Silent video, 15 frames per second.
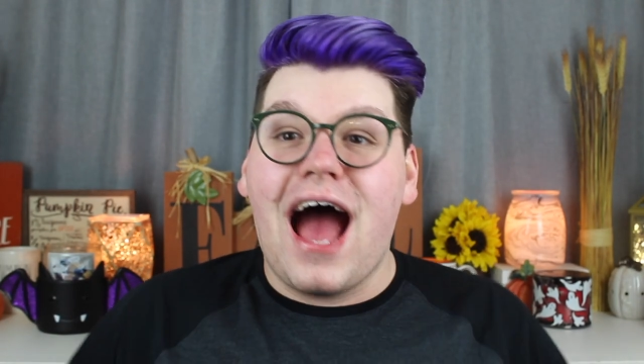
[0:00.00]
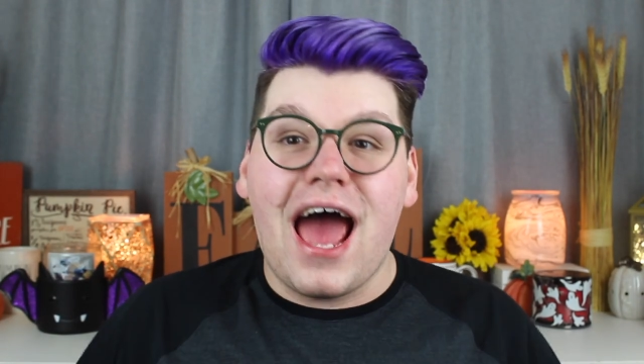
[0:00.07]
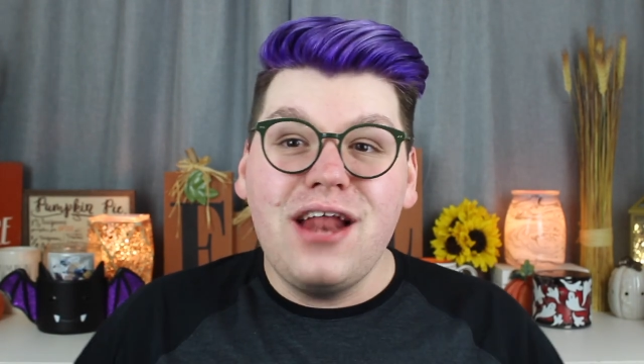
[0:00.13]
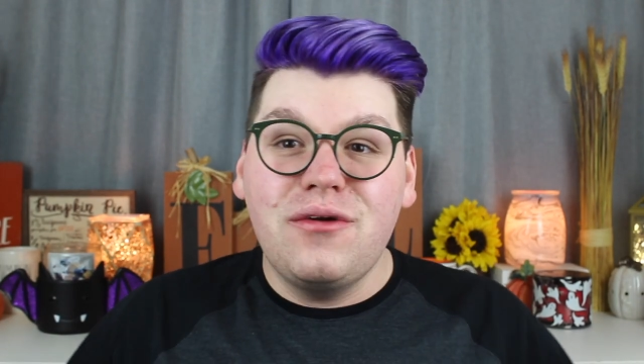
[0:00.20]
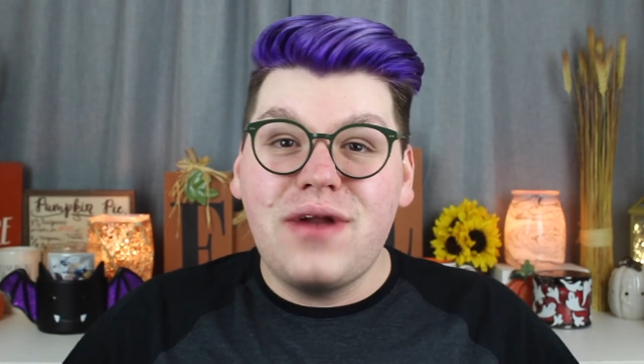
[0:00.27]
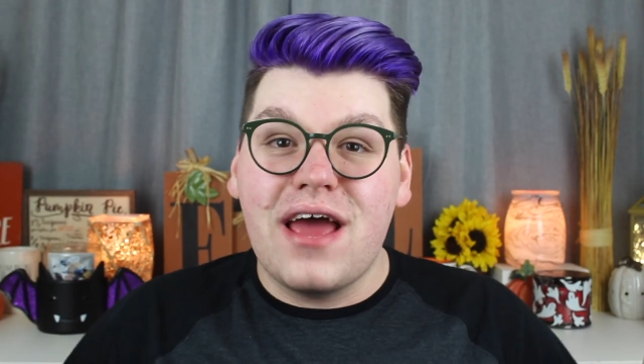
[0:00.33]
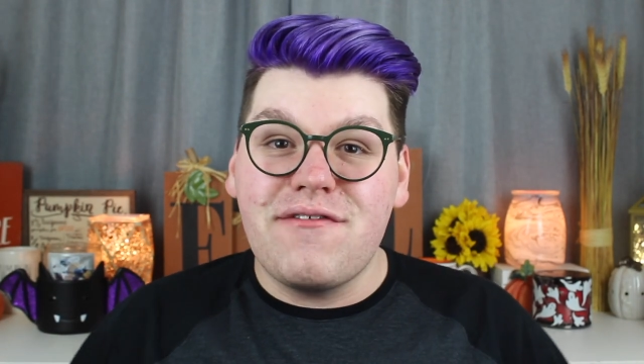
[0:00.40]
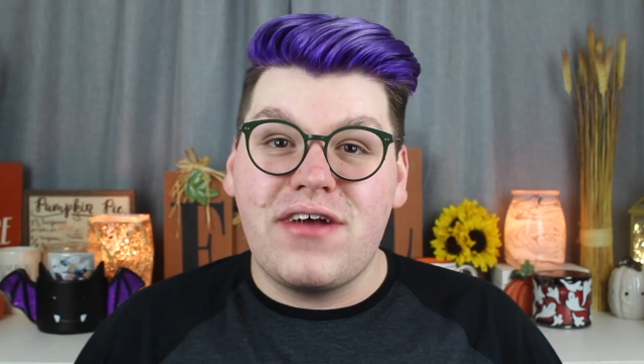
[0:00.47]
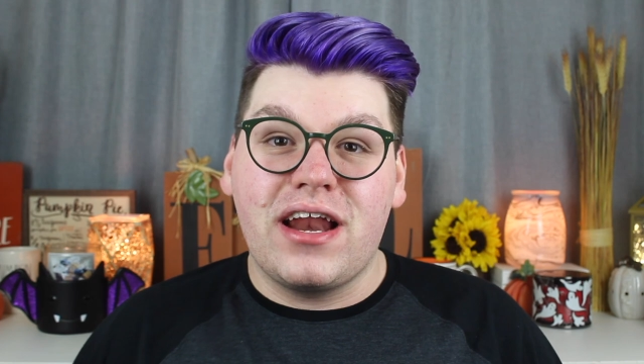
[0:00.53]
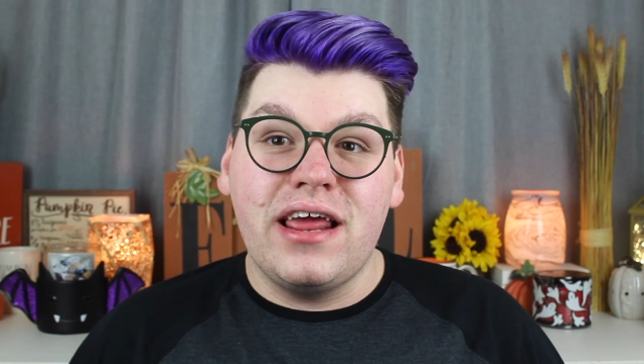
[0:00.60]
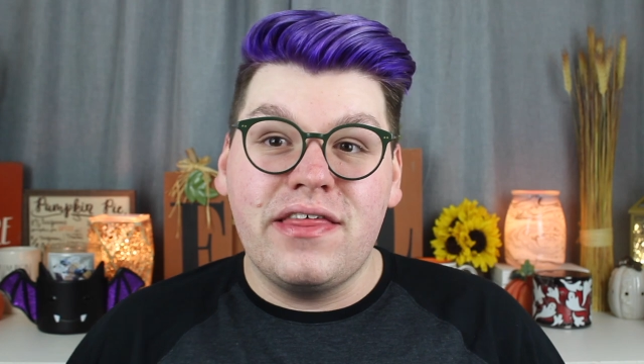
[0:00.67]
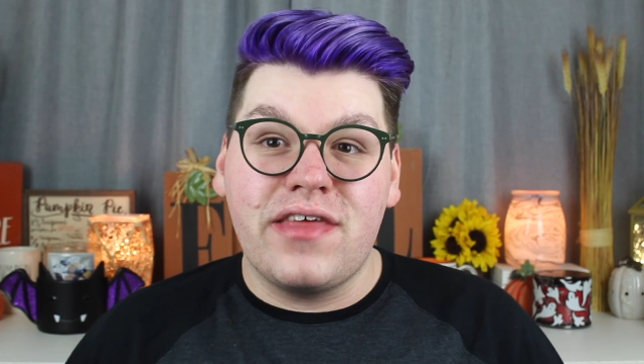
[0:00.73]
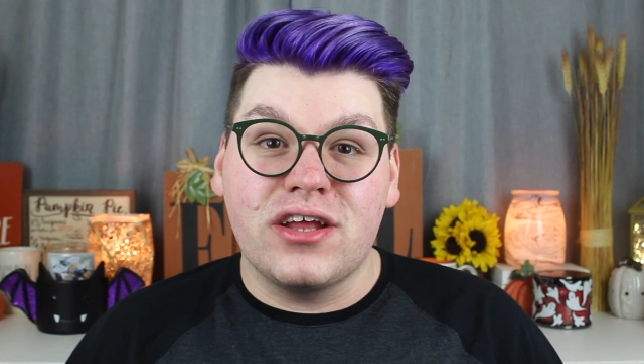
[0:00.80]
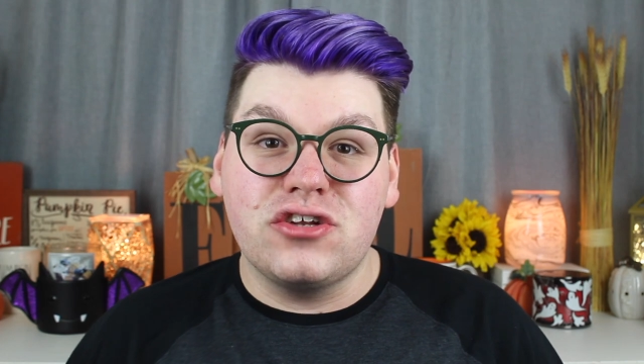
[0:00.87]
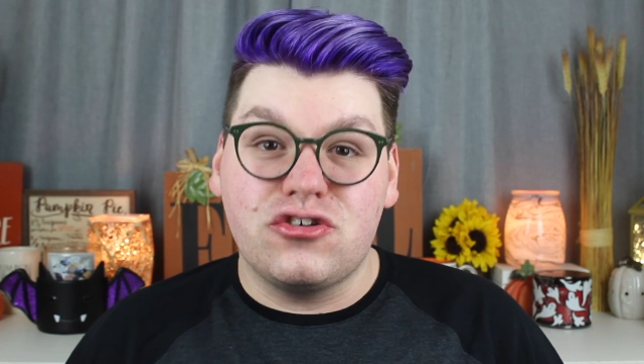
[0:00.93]
I don't have
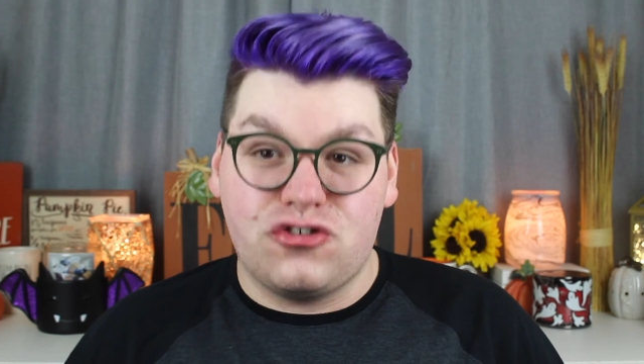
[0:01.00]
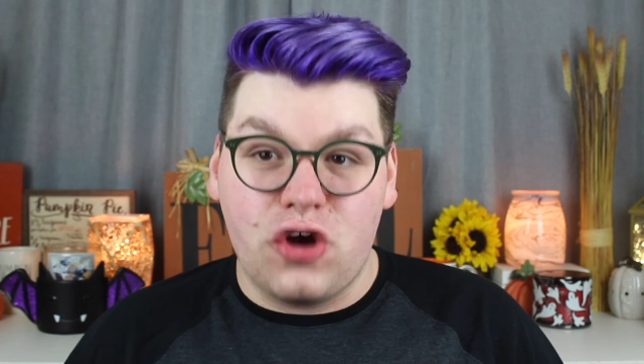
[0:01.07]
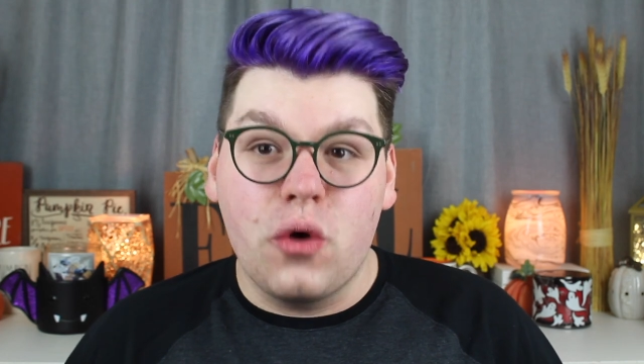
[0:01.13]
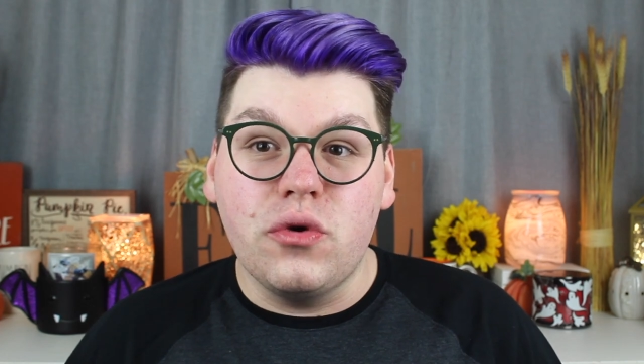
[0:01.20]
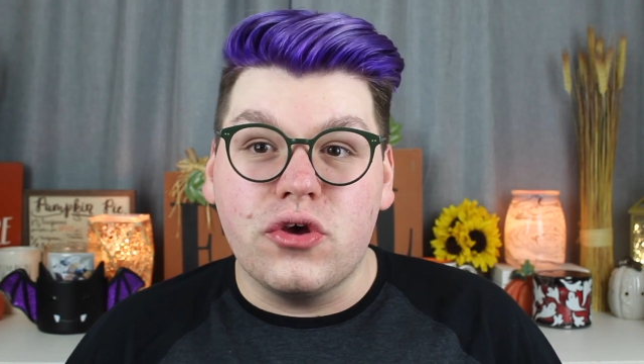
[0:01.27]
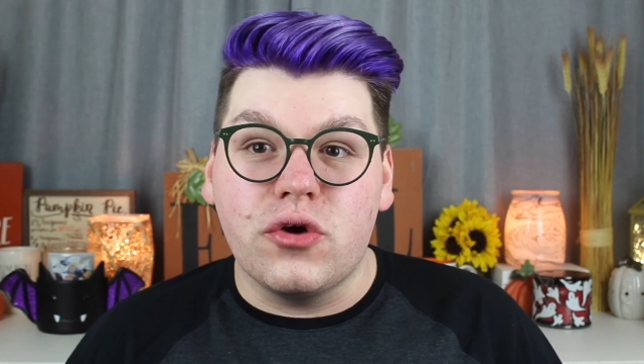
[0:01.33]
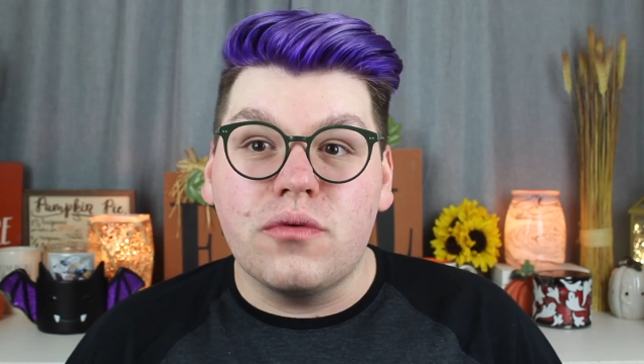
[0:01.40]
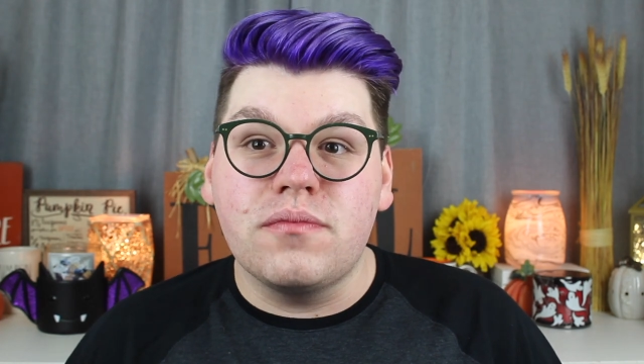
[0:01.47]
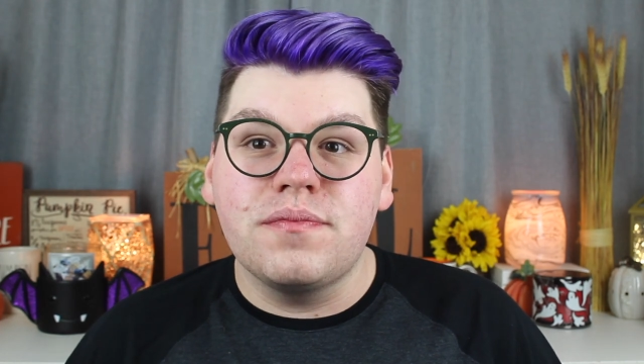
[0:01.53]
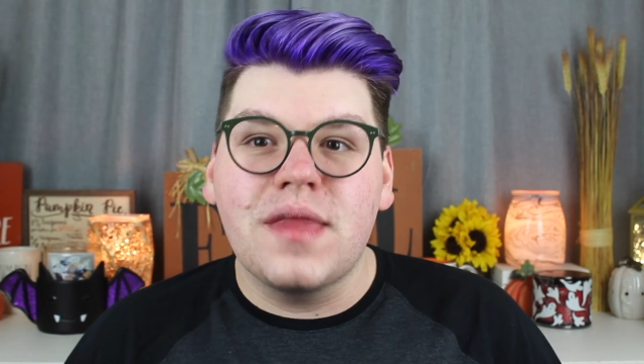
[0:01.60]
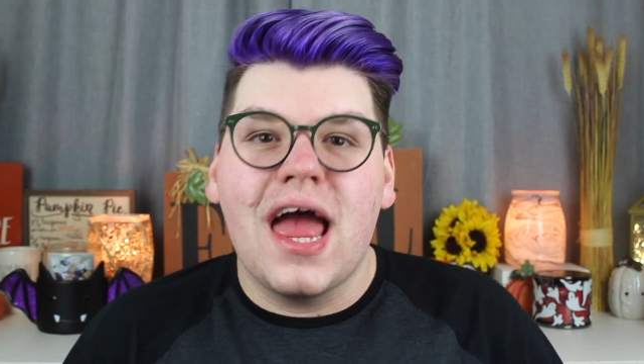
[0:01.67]
anything to show you.